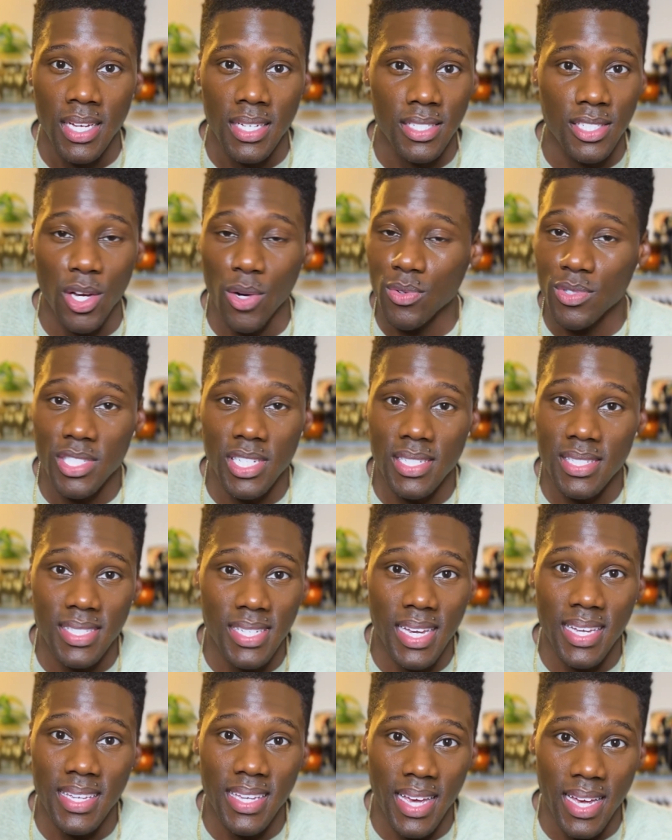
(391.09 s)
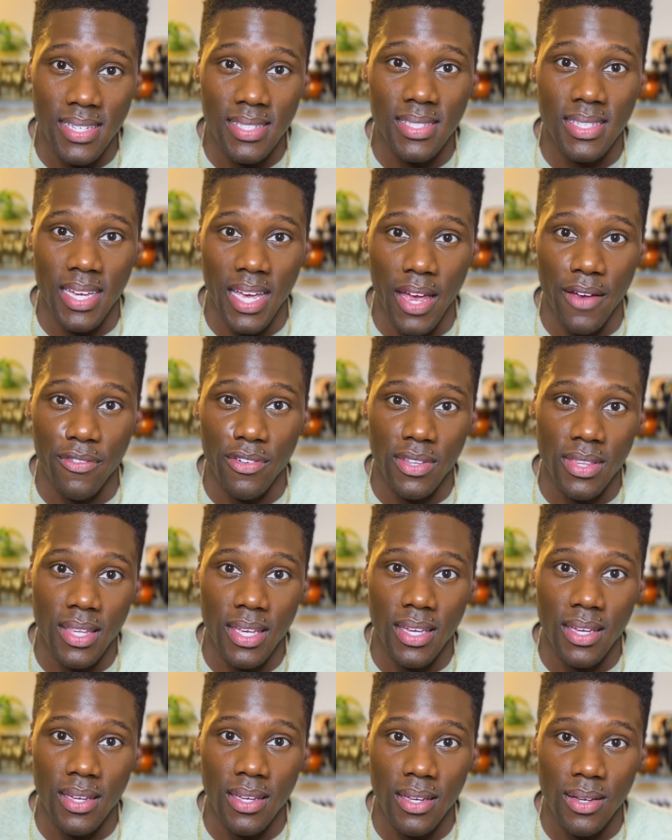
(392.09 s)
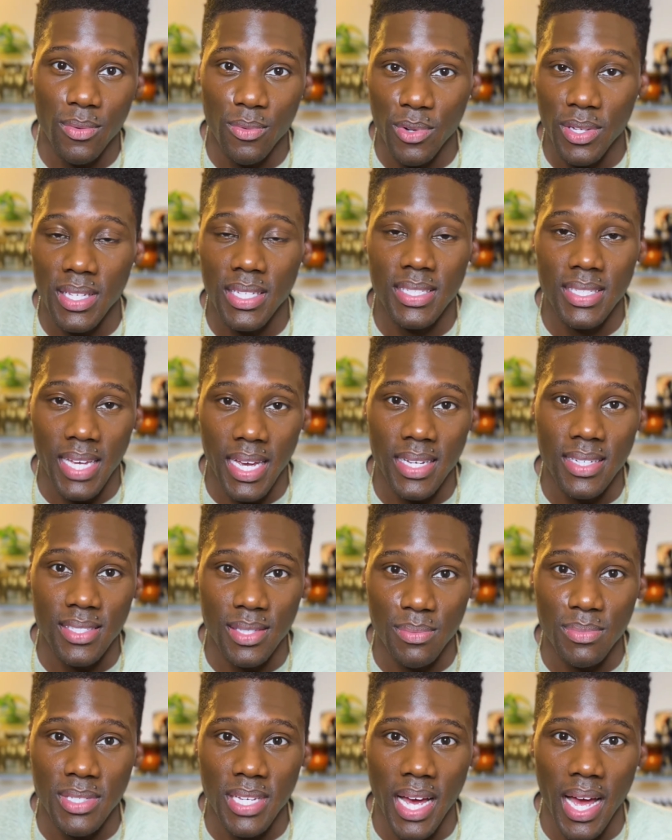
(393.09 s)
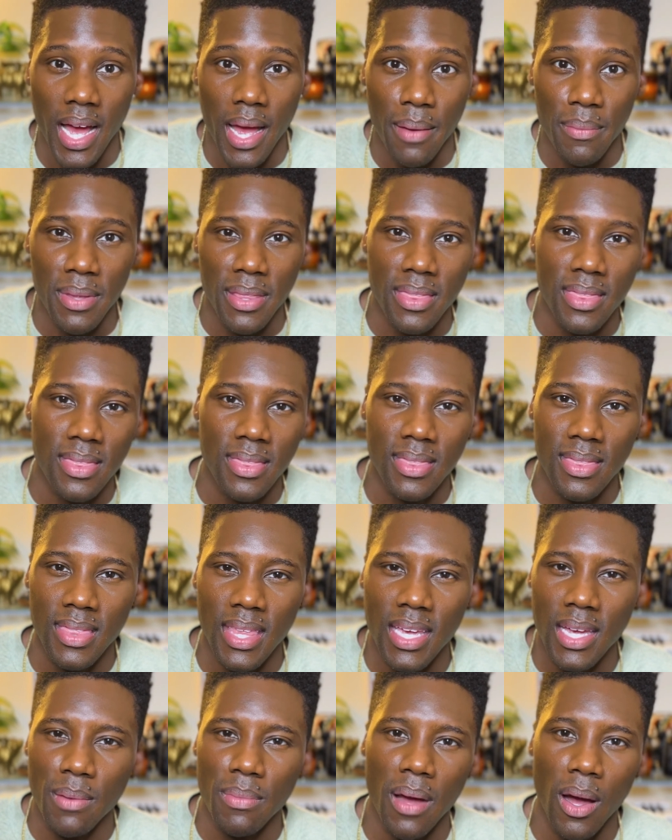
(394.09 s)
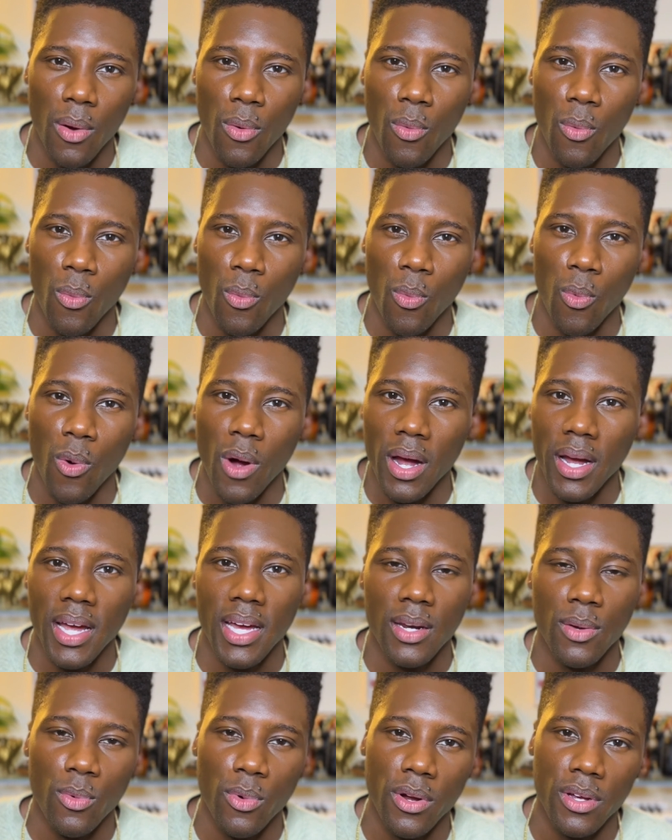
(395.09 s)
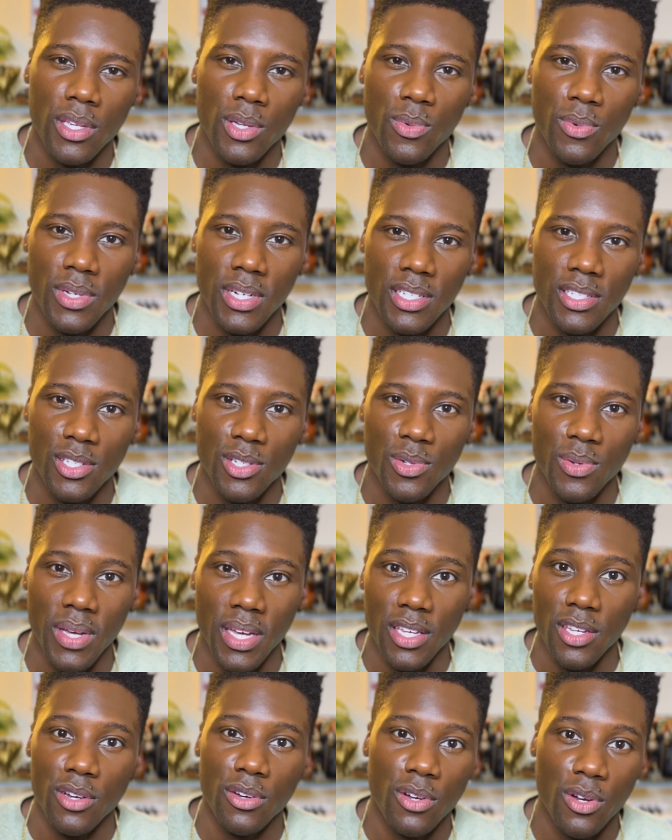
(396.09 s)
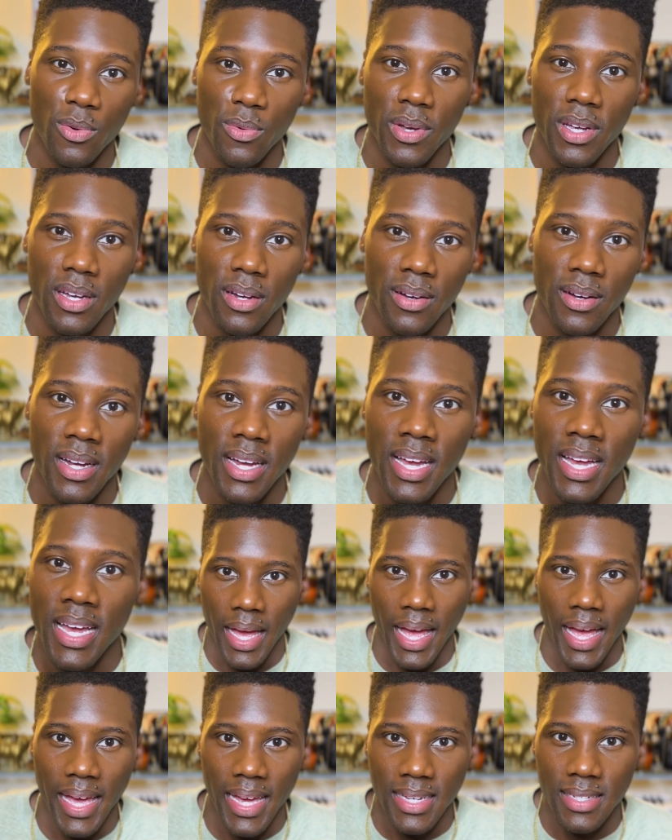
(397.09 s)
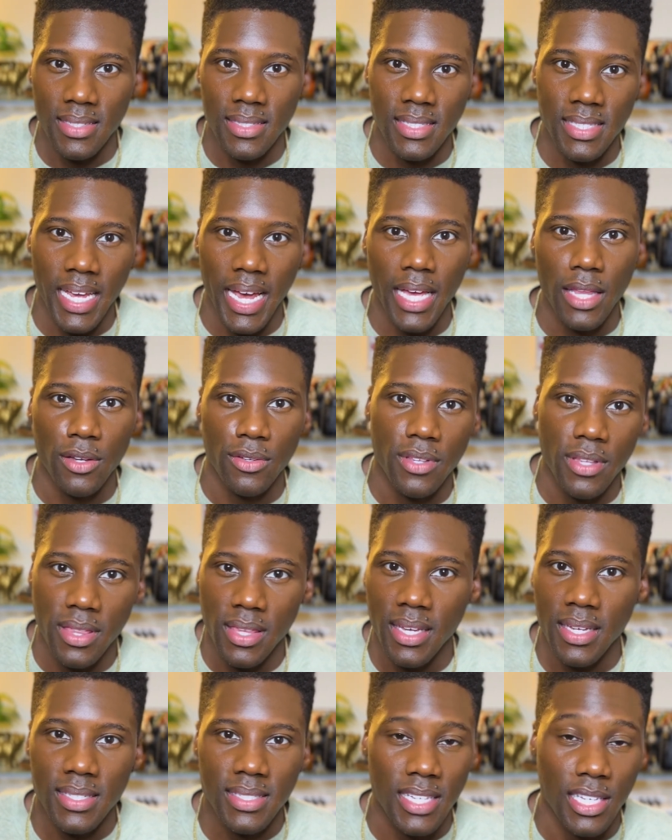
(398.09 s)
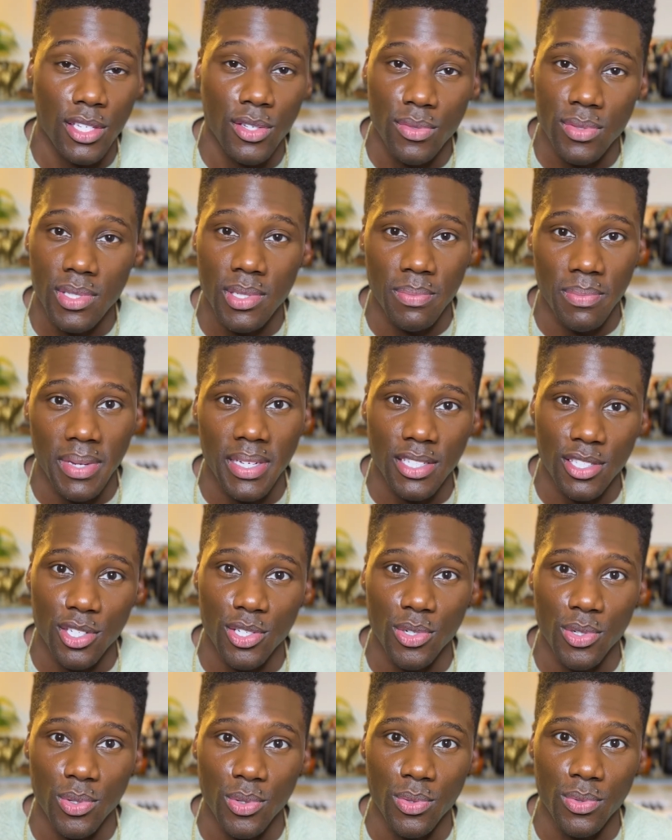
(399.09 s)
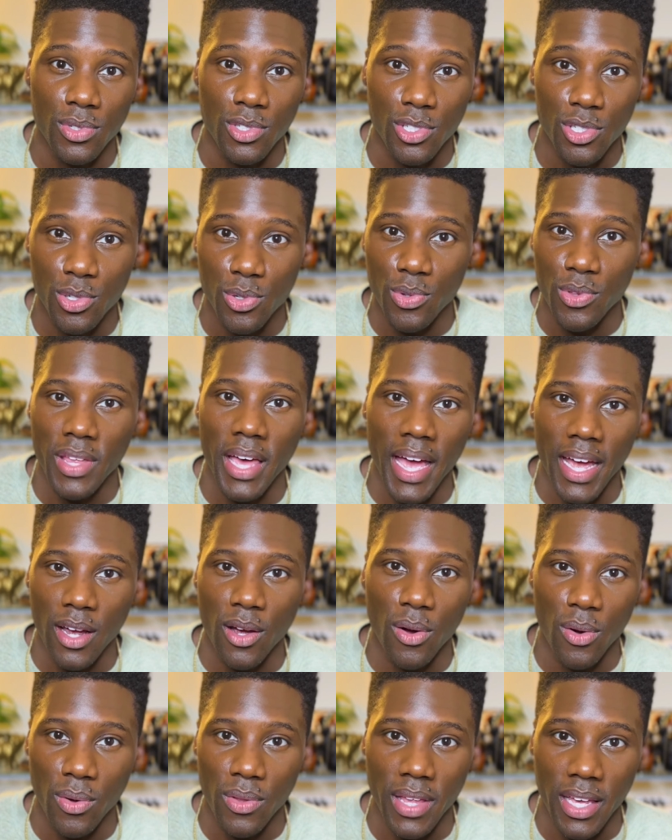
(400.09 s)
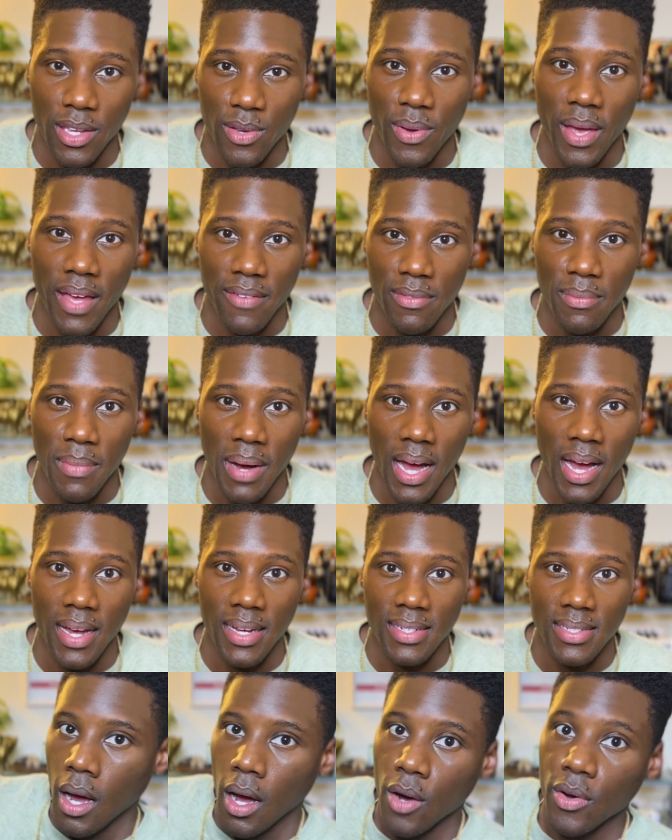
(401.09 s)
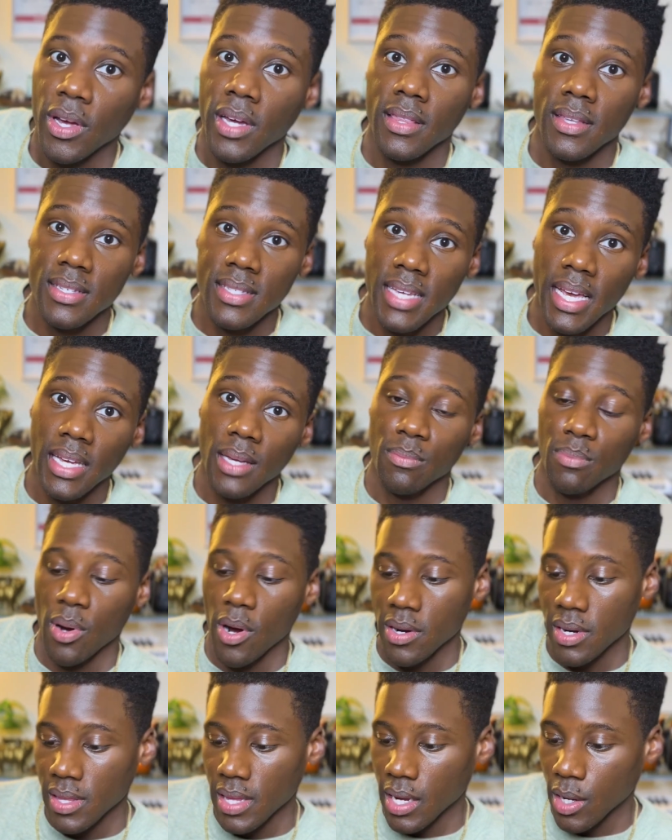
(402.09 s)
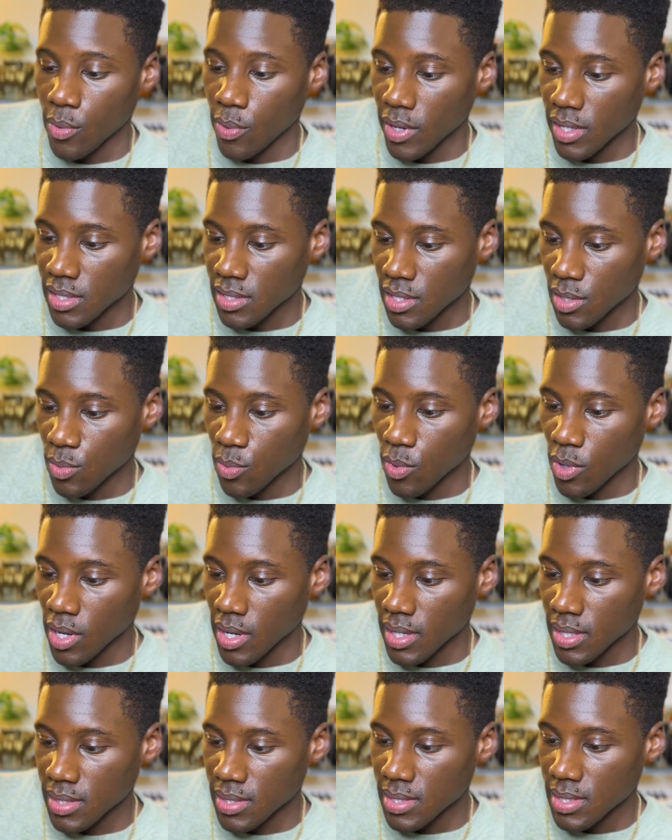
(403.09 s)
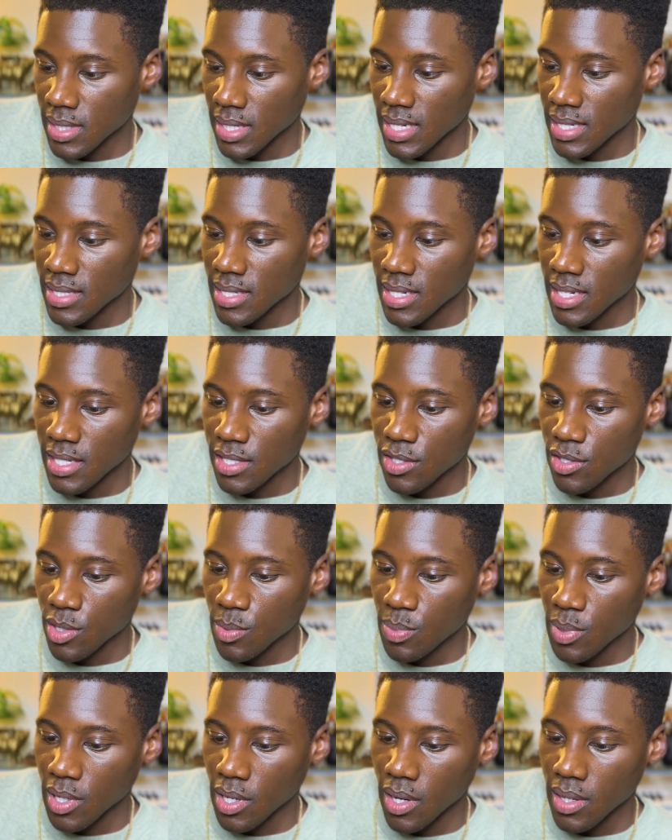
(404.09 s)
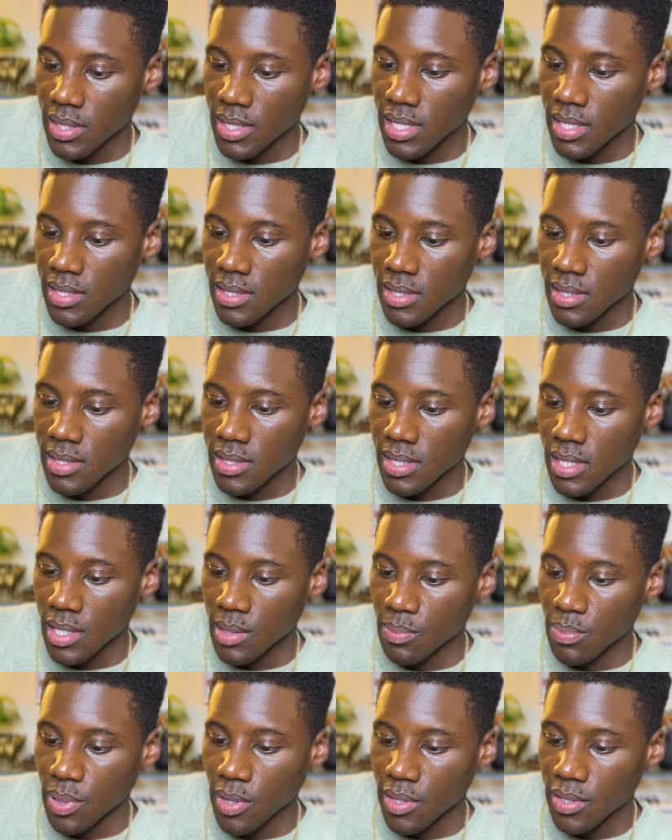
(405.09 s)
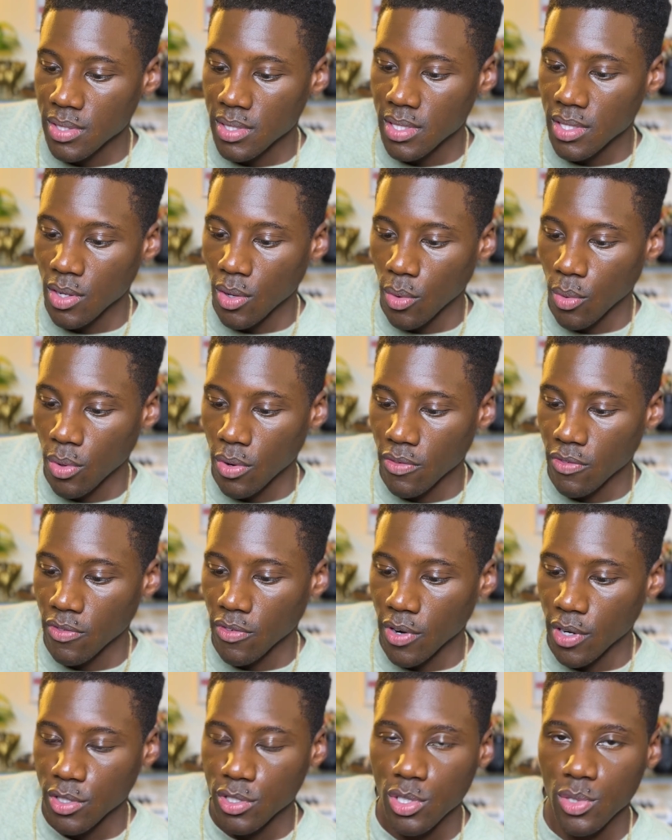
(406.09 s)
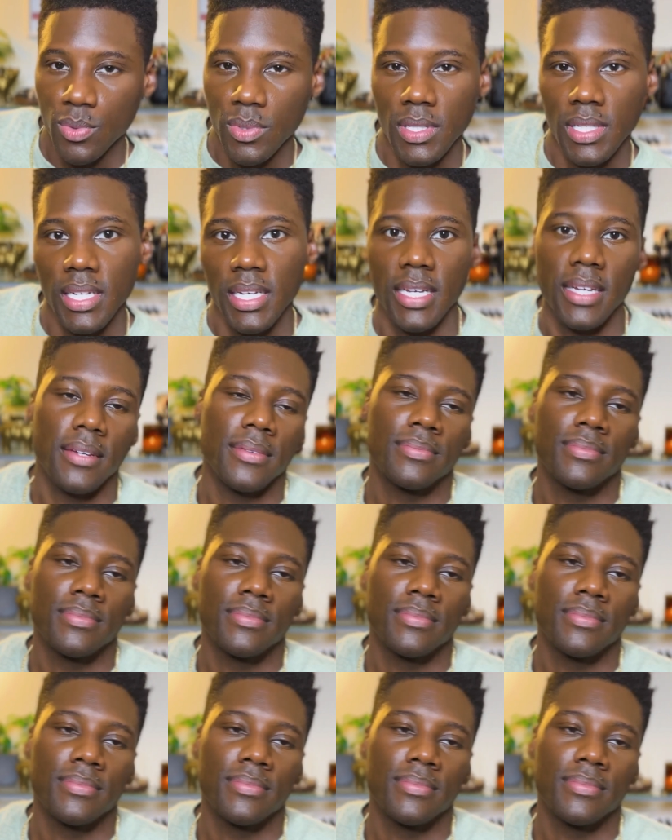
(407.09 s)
Don't just say yes to everything. Really take some time and think about what kind of work you want to do in your career and tailor the things that you submit to that goal that you have in mind. Okay, the second part of that question was, is it easier to book auditions in person or virtually?